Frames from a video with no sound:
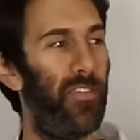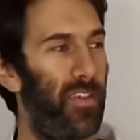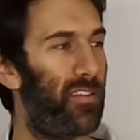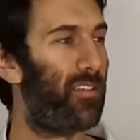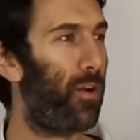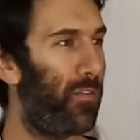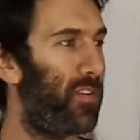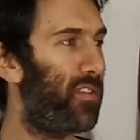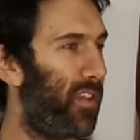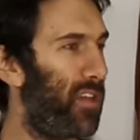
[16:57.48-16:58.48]
this
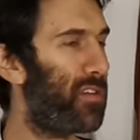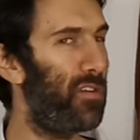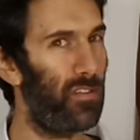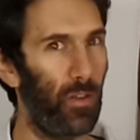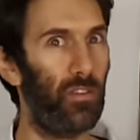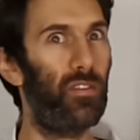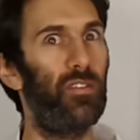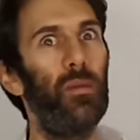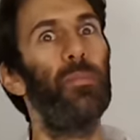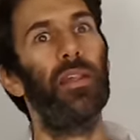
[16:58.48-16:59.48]
conversation is not
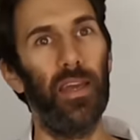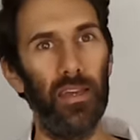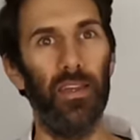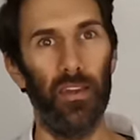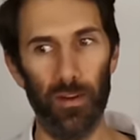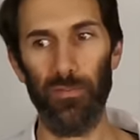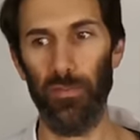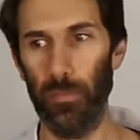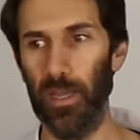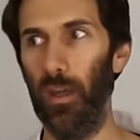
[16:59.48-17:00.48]
stimulating enough
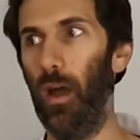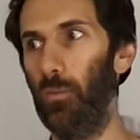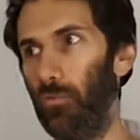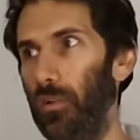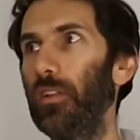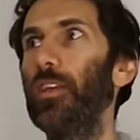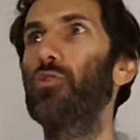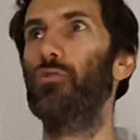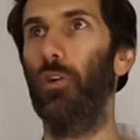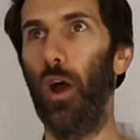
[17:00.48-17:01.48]
for me. I'm really
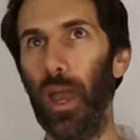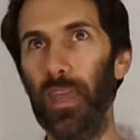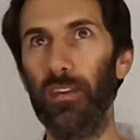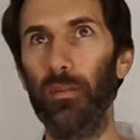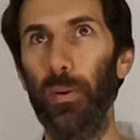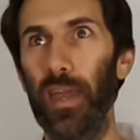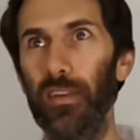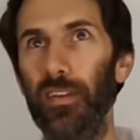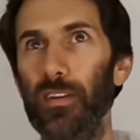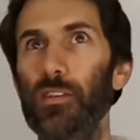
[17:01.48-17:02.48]
trying to pay
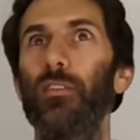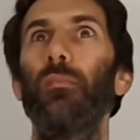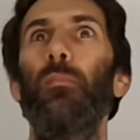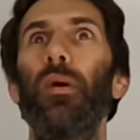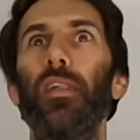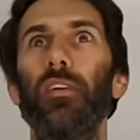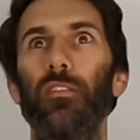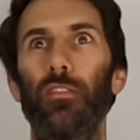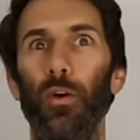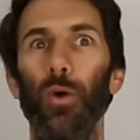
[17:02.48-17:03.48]
attention, but
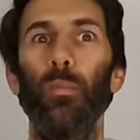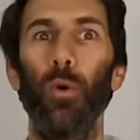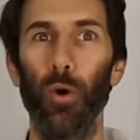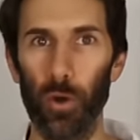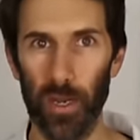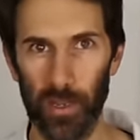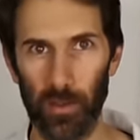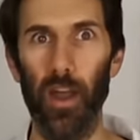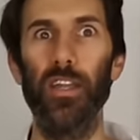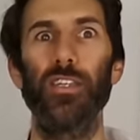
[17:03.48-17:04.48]
it's so boring.
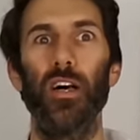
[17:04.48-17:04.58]
I